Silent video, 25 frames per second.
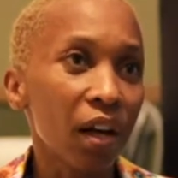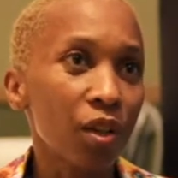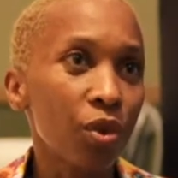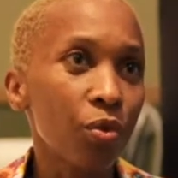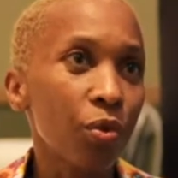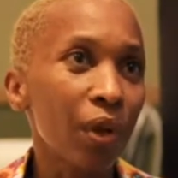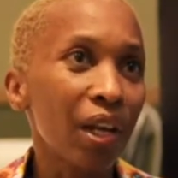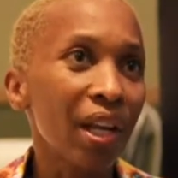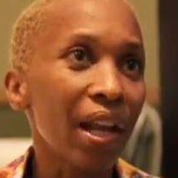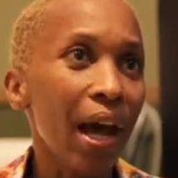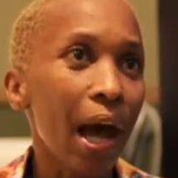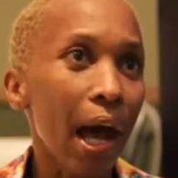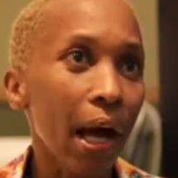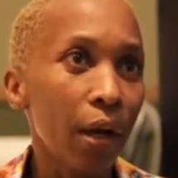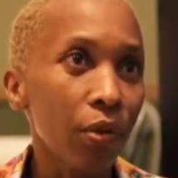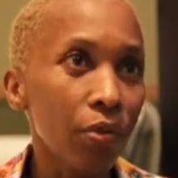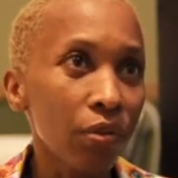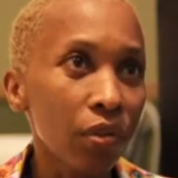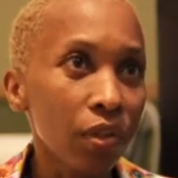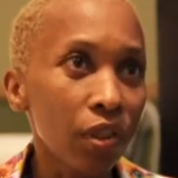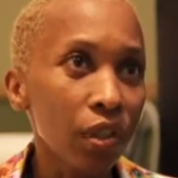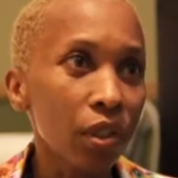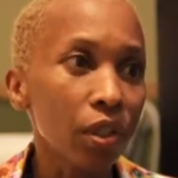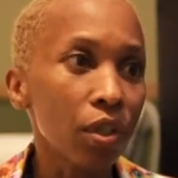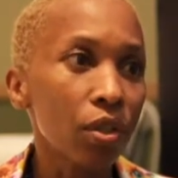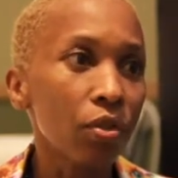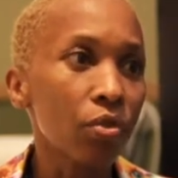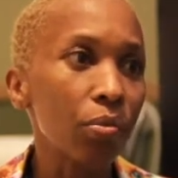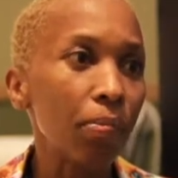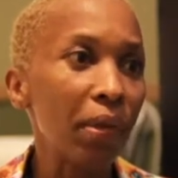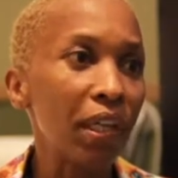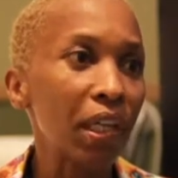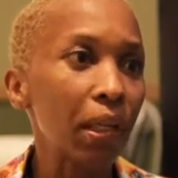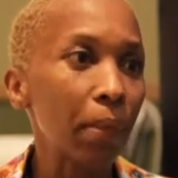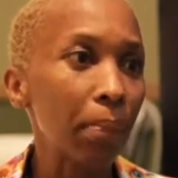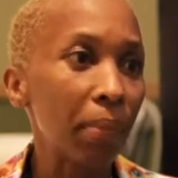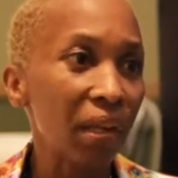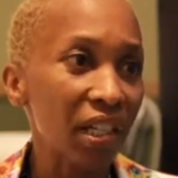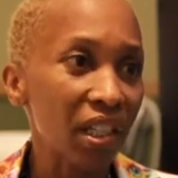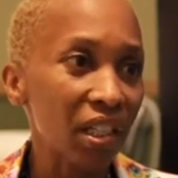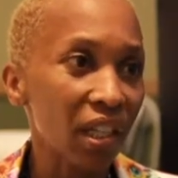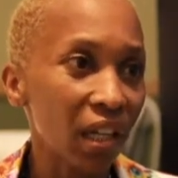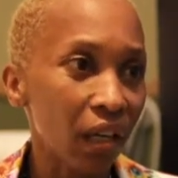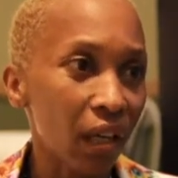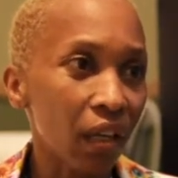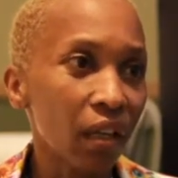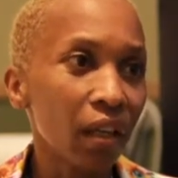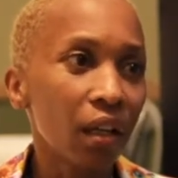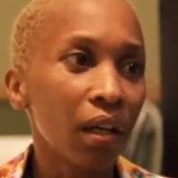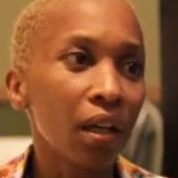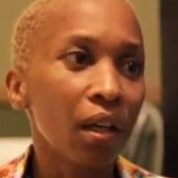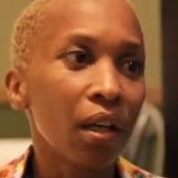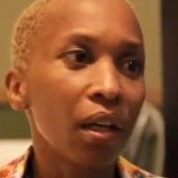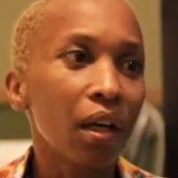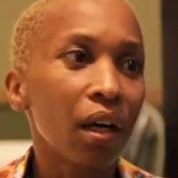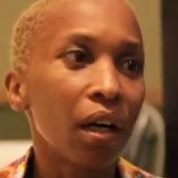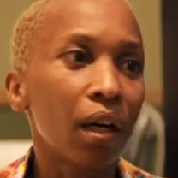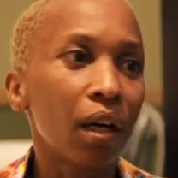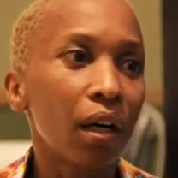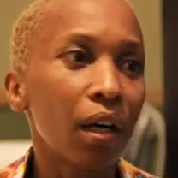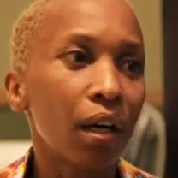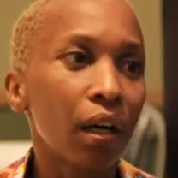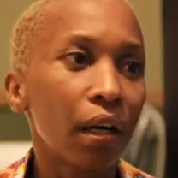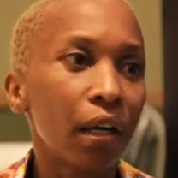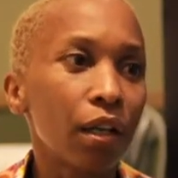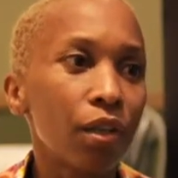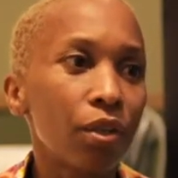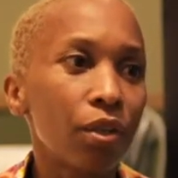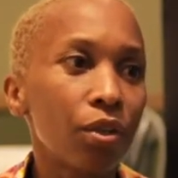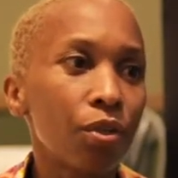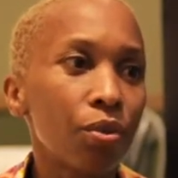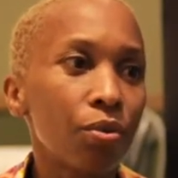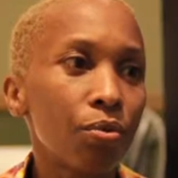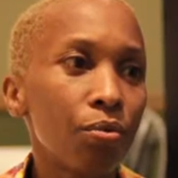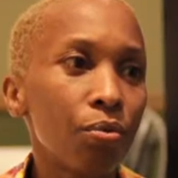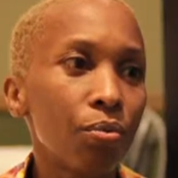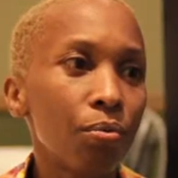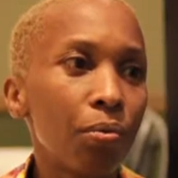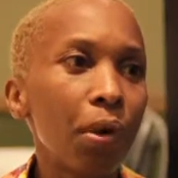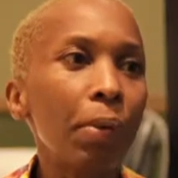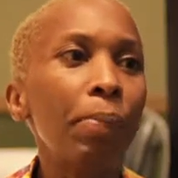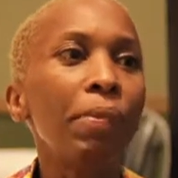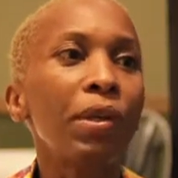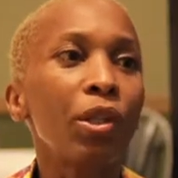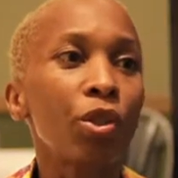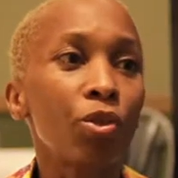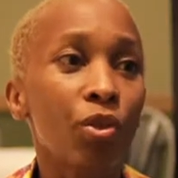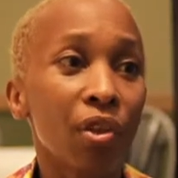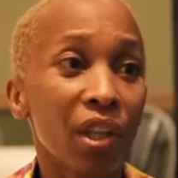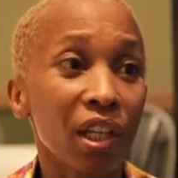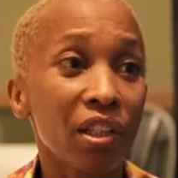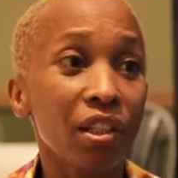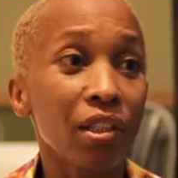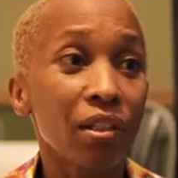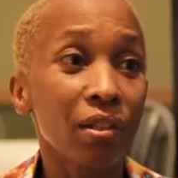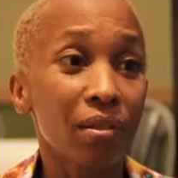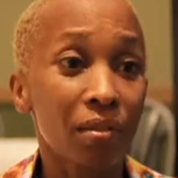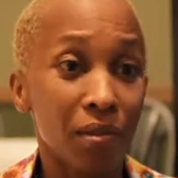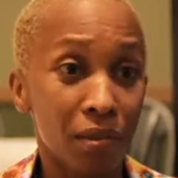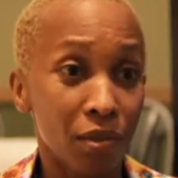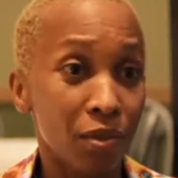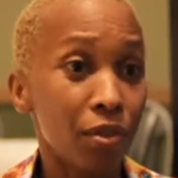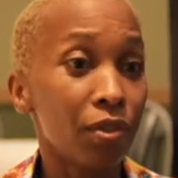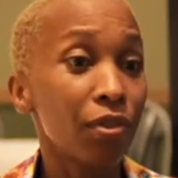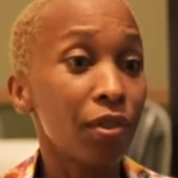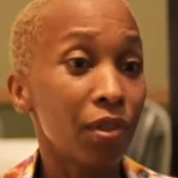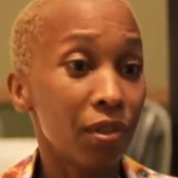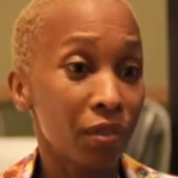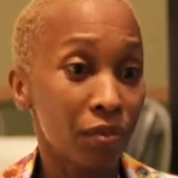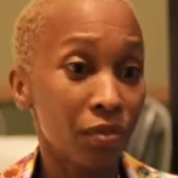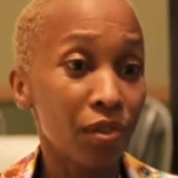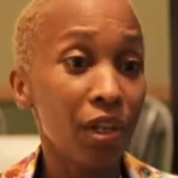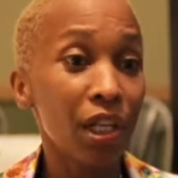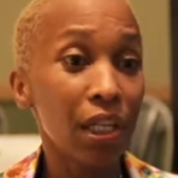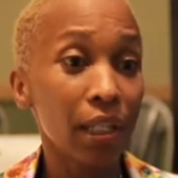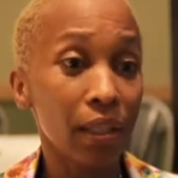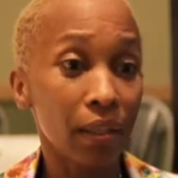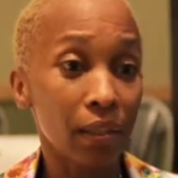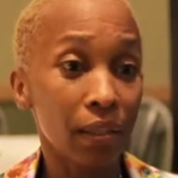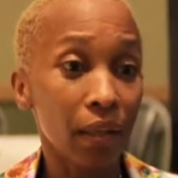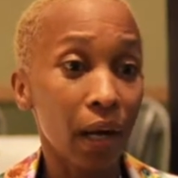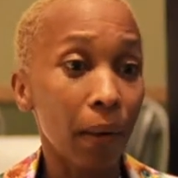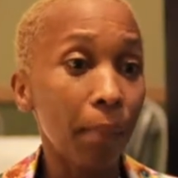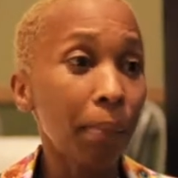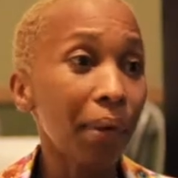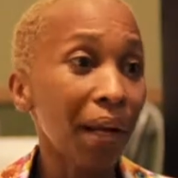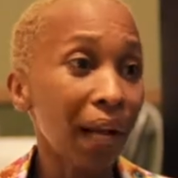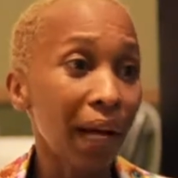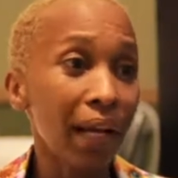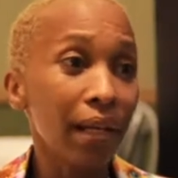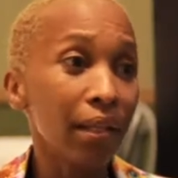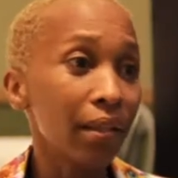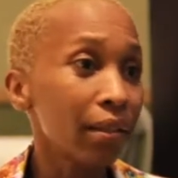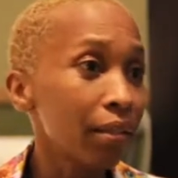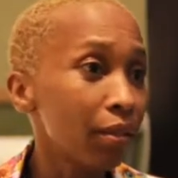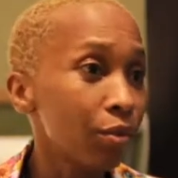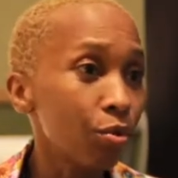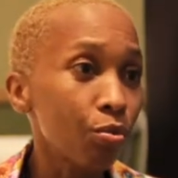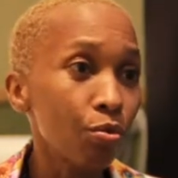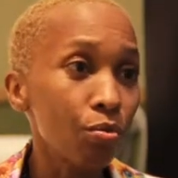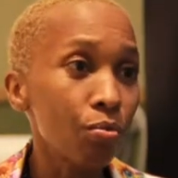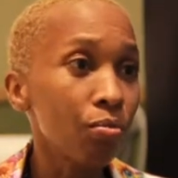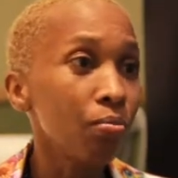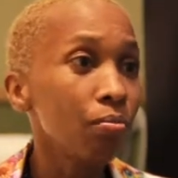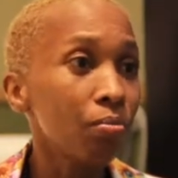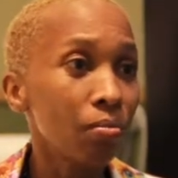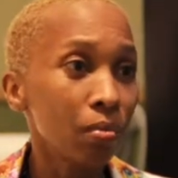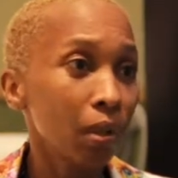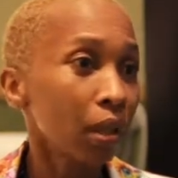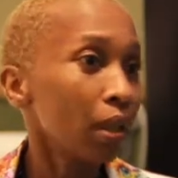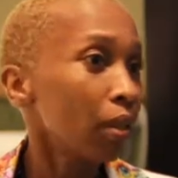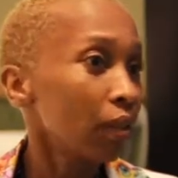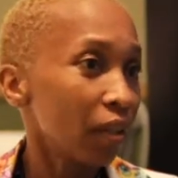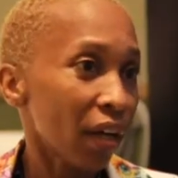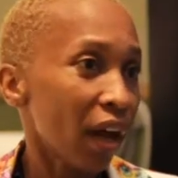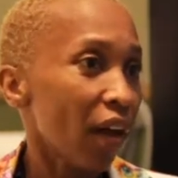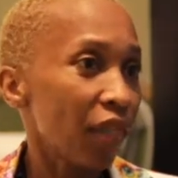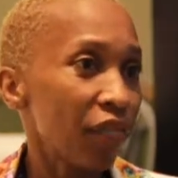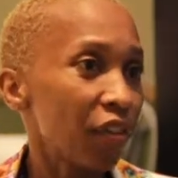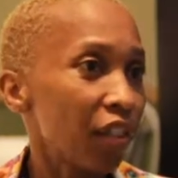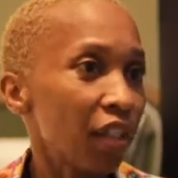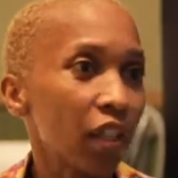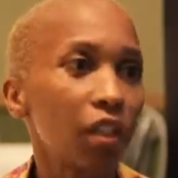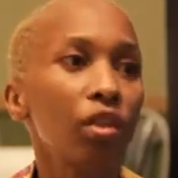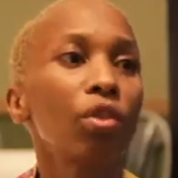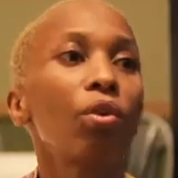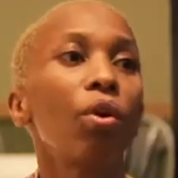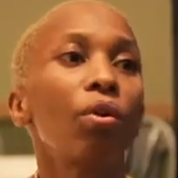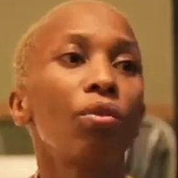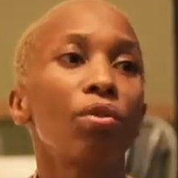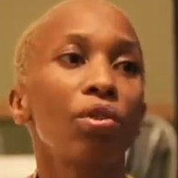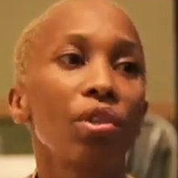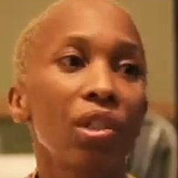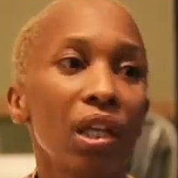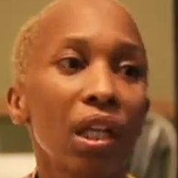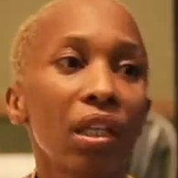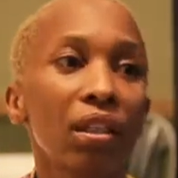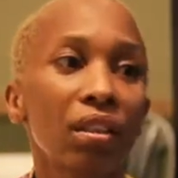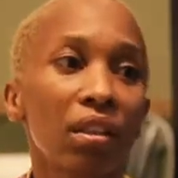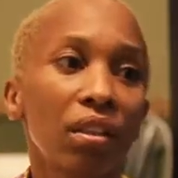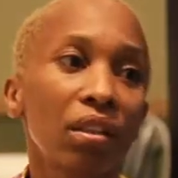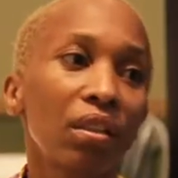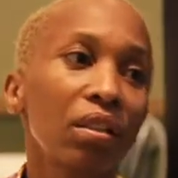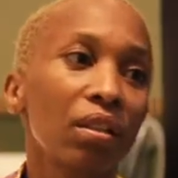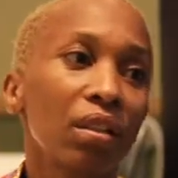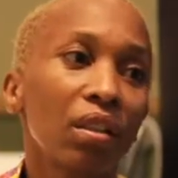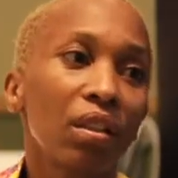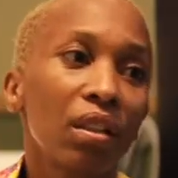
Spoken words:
to enhance it, to make it better, and to make sure that it really applies to the African context.